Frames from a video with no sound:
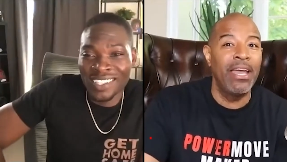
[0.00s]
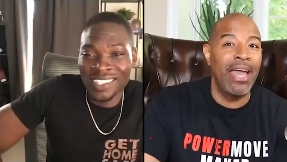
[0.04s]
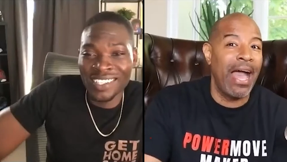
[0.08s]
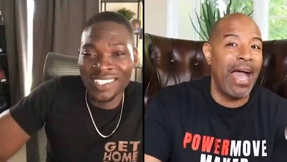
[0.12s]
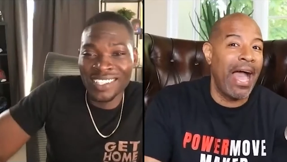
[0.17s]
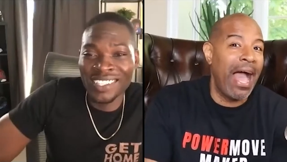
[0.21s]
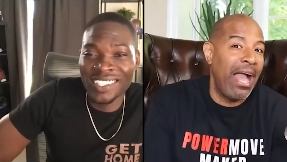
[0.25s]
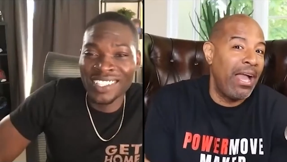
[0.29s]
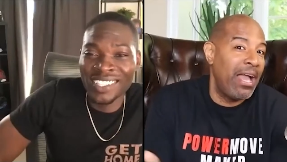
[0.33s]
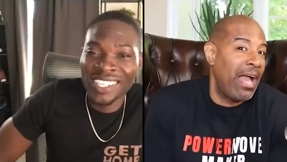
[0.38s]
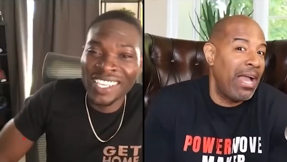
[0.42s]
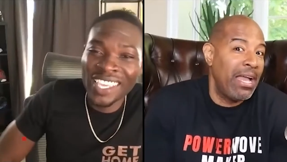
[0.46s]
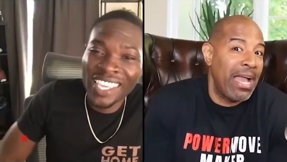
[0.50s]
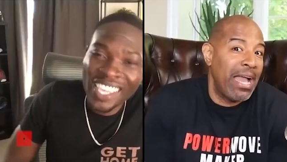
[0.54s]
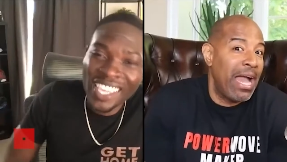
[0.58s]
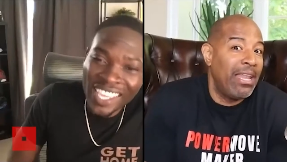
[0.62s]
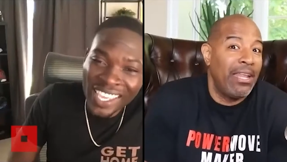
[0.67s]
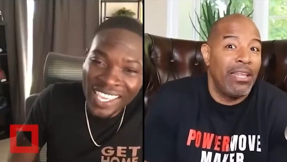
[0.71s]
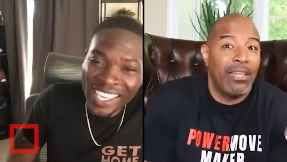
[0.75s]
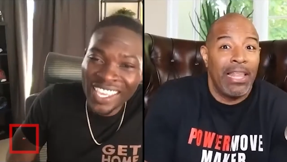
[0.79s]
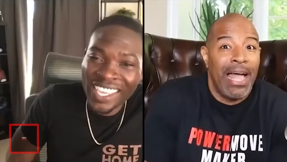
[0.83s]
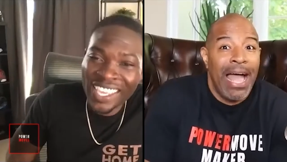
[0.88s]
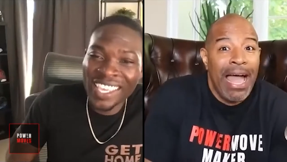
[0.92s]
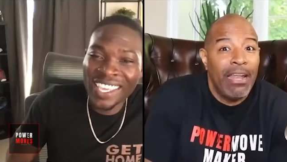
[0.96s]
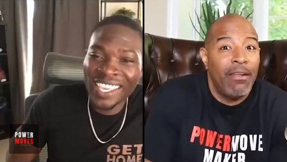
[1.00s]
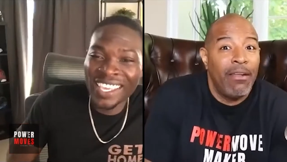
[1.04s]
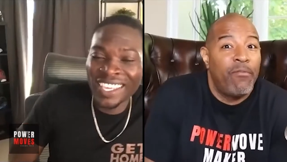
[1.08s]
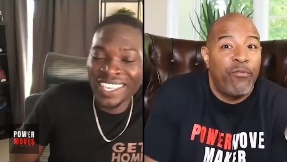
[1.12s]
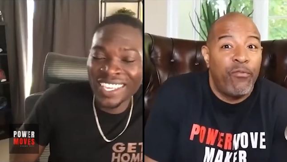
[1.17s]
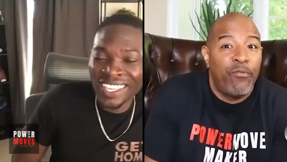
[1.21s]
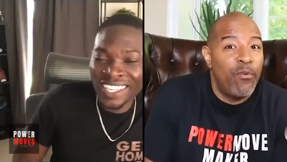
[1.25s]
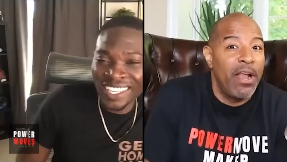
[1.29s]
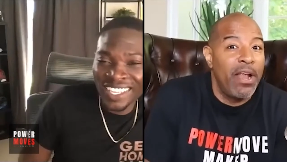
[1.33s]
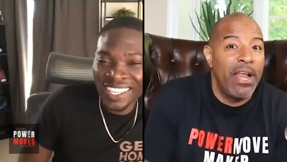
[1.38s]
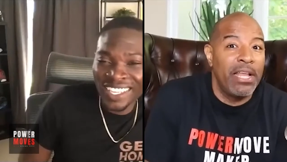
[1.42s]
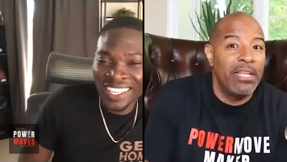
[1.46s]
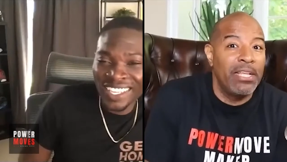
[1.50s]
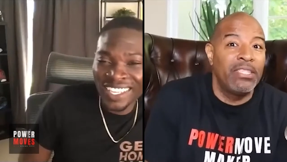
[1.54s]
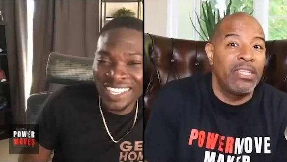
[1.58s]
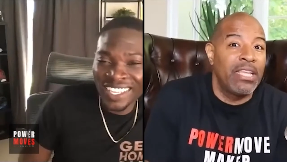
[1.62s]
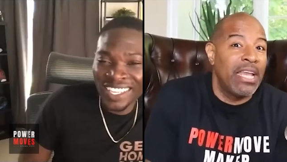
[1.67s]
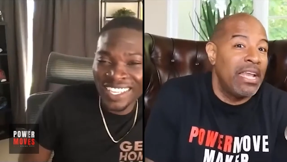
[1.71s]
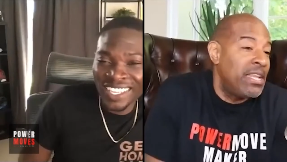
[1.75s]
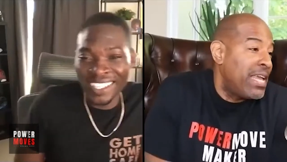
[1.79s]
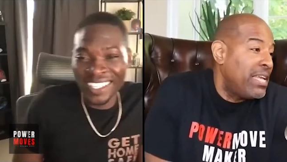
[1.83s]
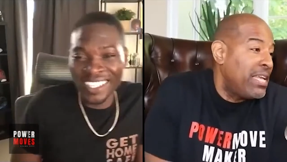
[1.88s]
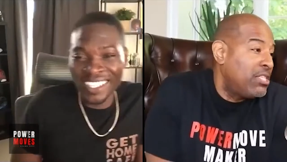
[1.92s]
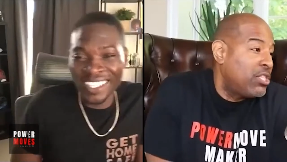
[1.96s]
Speaker 1: I, I yeah. got a lot of friends
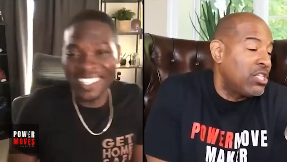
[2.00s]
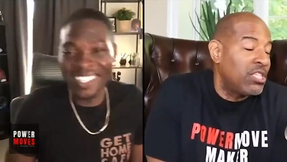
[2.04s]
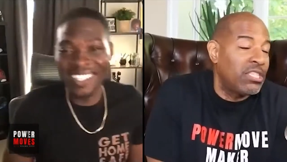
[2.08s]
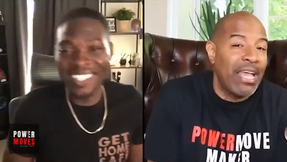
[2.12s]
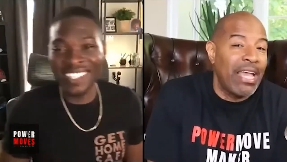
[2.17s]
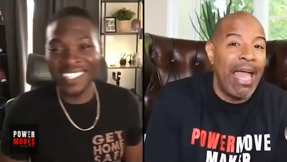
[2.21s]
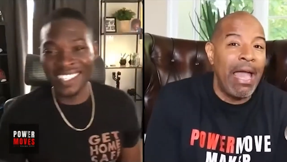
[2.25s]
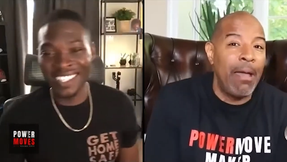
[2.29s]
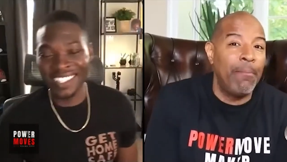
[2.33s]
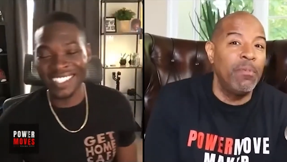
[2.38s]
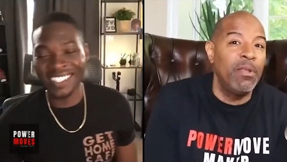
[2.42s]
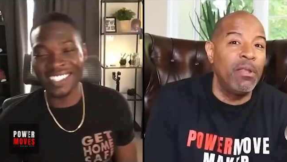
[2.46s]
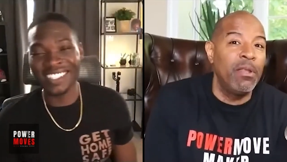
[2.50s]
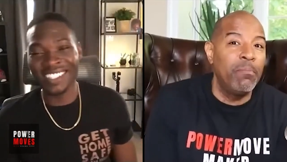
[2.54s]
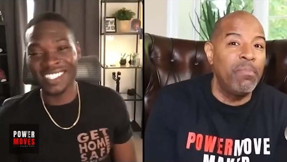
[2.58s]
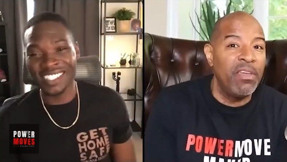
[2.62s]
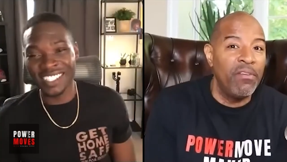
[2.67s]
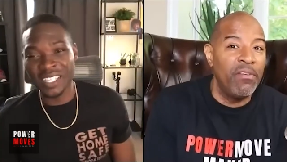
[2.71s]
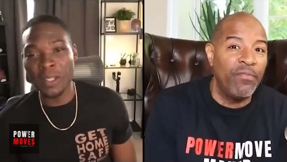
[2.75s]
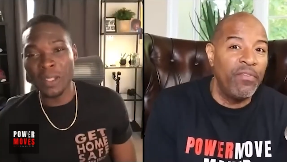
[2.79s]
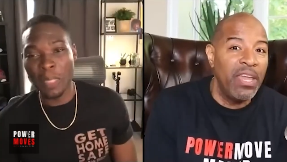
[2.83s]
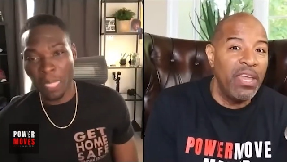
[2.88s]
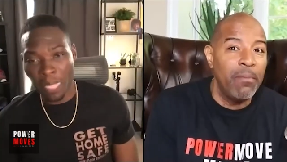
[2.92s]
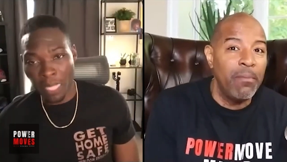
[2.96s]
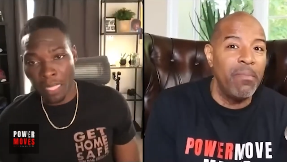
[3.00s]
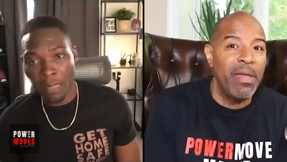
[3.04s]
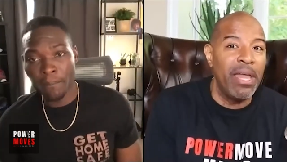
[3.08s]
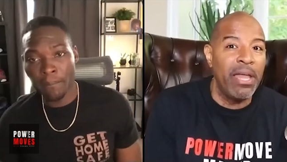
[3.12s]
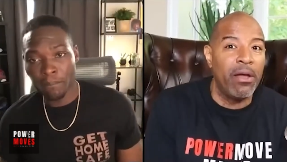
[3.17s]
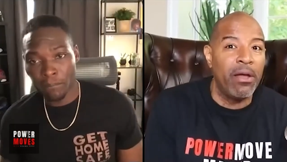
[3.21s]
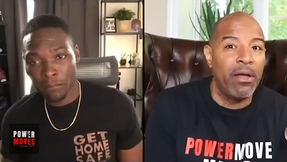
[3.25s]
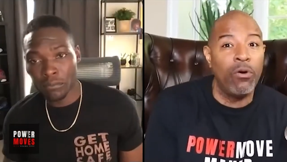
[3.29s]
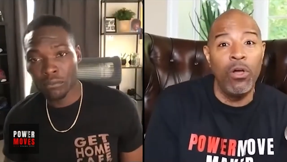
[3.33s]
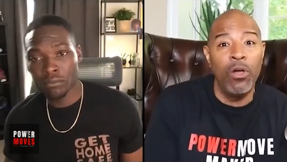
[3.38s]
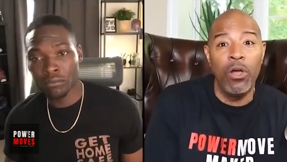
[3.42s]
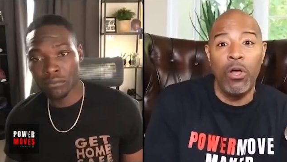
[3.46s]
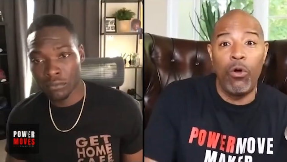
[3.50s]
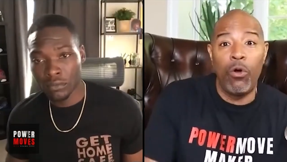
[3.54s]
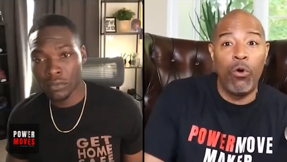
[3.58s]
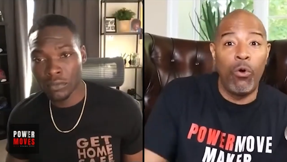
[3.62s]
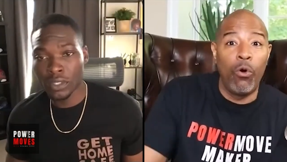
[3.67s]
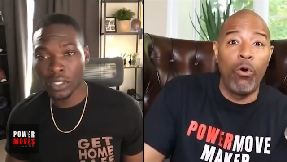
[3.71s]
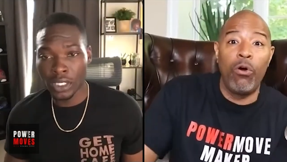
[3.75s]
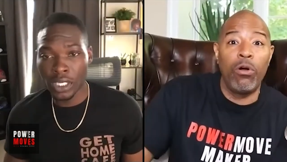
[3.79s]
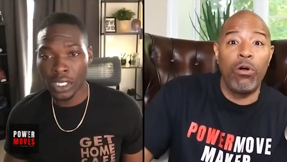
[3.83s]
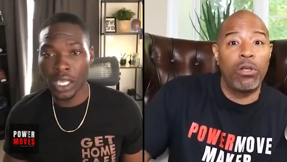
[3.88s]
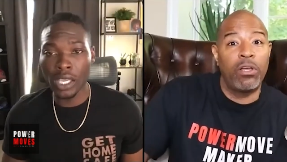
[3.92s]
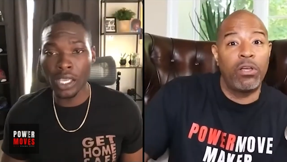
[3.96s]
and they just happen to be female.
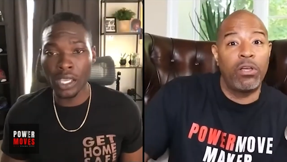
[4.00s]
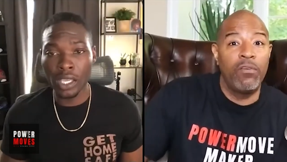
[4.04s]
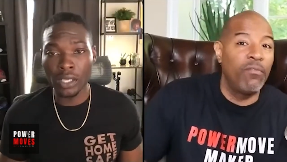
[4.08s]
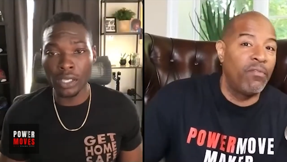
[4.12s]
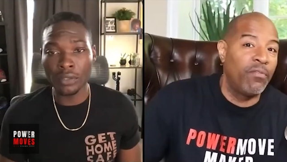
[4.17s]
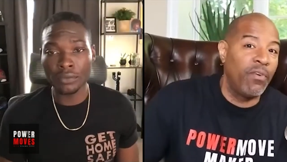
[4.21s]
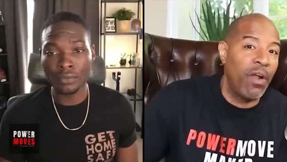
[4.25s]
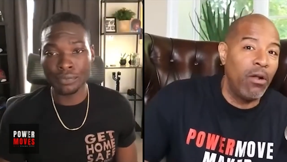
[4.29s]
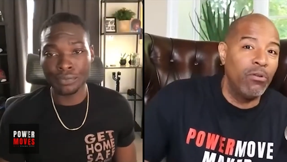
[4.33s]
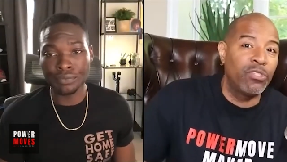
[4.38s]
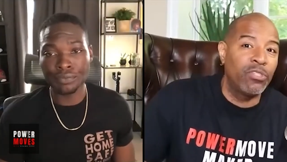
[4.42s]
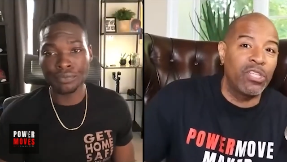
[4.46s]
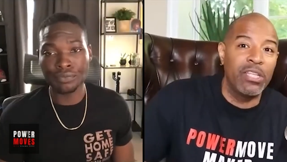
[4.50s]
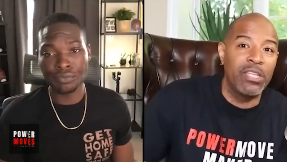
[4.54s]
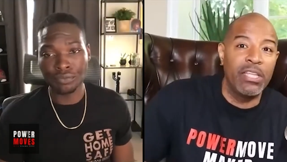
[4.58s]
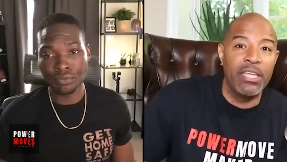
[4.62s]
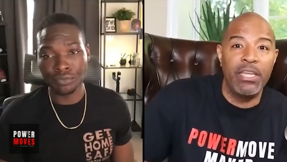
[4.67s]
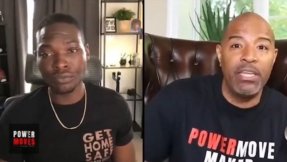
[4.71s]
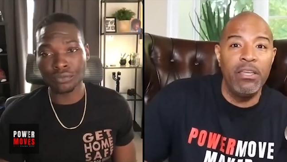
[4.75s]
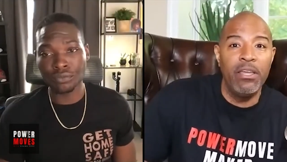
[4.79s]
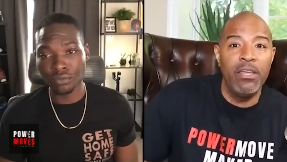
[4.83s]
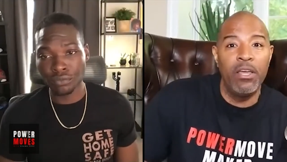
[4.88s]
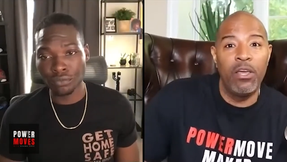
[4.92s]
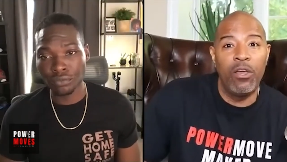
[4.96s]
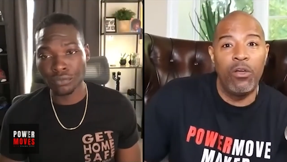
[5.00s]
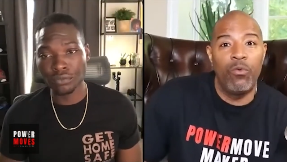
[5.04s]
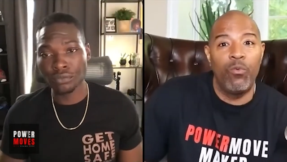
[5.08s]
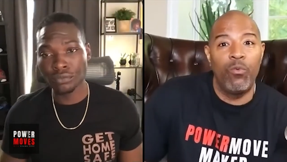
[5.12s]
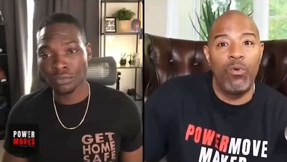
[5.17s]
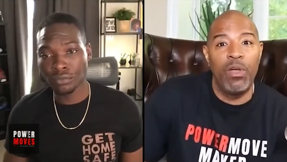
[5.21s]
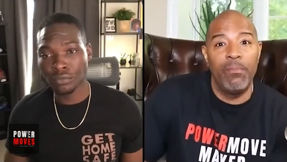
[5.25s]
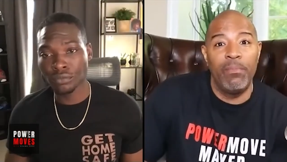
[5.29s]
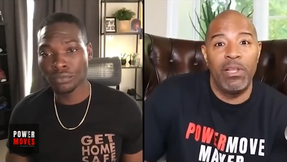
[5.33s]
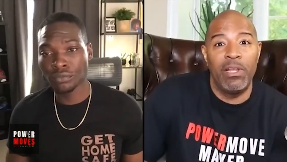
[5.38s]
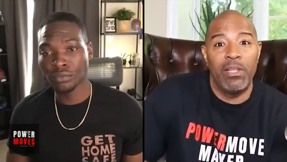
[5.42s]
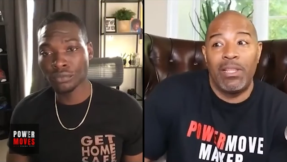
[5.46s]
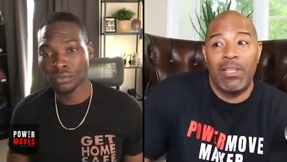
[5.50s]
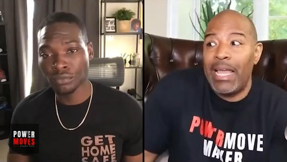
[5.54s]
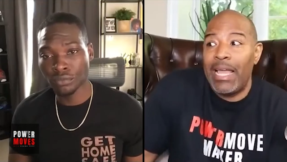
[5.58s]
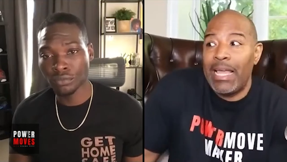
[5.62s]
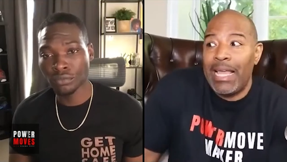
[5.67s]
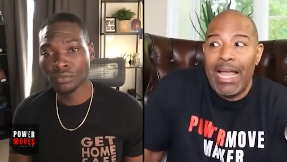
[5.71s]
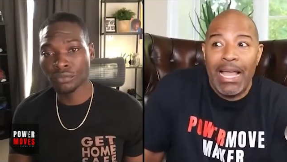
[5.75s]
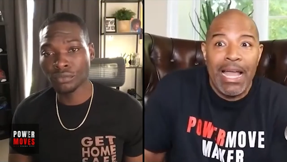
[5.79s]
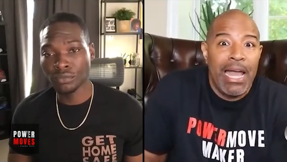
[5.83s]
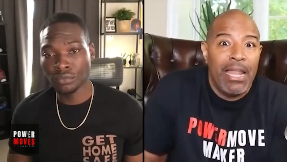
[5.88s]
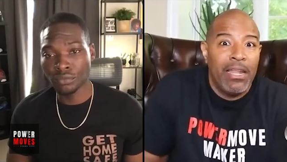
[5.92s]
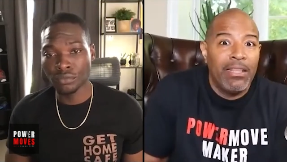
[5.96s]
Or yeah. conversely, women like I
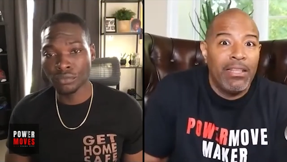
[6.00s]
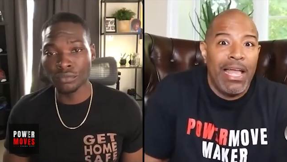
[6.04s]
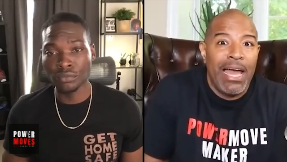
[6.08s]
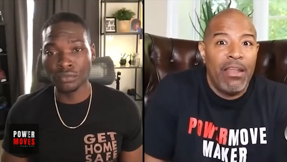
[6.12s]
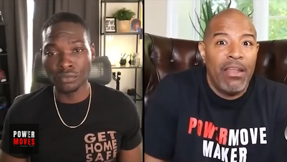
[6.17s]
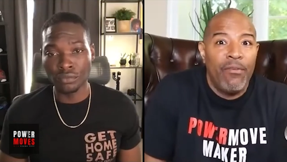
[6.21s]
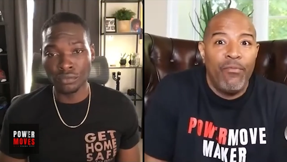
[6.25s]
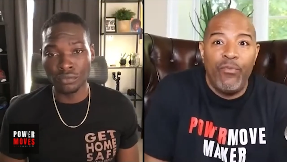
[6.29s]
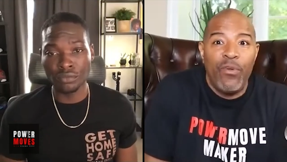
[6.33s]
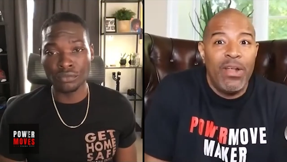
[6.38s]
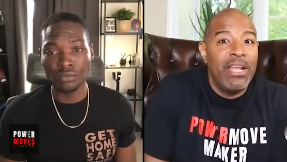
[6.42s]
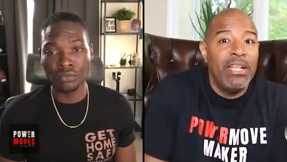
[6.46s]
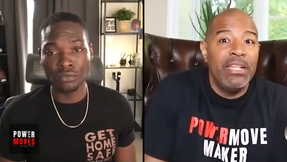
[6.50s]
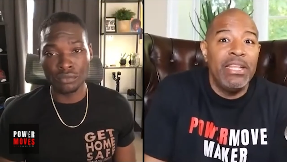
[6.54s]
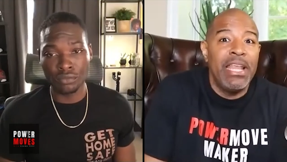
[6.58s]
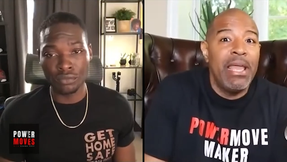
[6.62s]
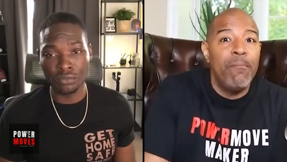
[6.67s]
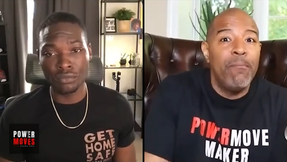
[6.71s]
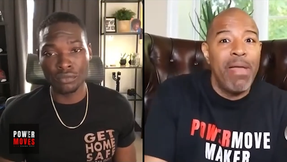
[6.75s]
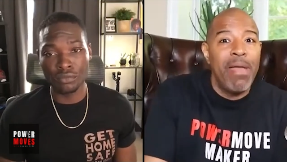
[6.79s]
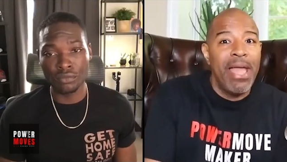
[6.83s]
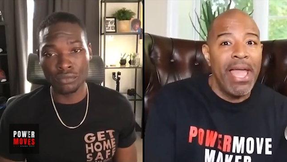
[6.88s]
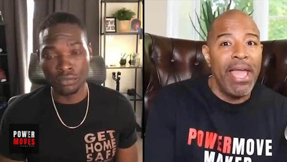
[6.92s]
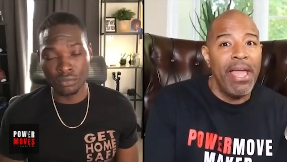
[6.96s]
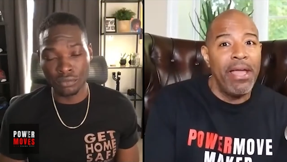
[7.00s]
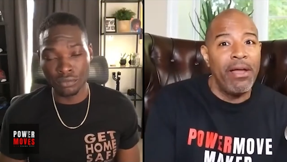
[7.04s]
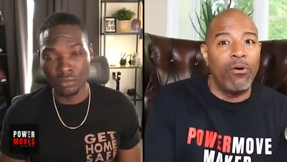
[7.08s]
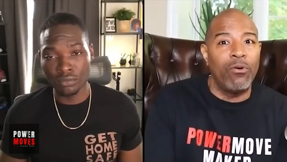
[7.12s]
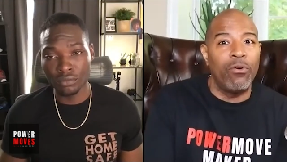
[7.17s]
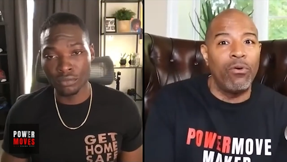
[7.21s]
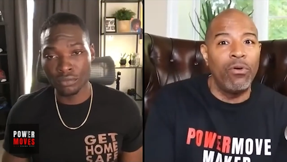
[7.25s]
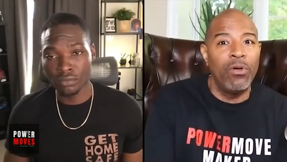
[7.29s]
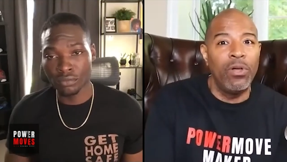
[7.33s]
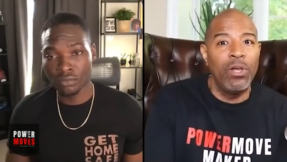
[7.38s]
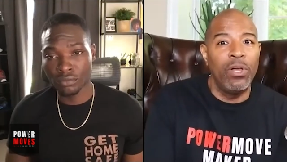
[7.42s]
got a lot of friends and they're male.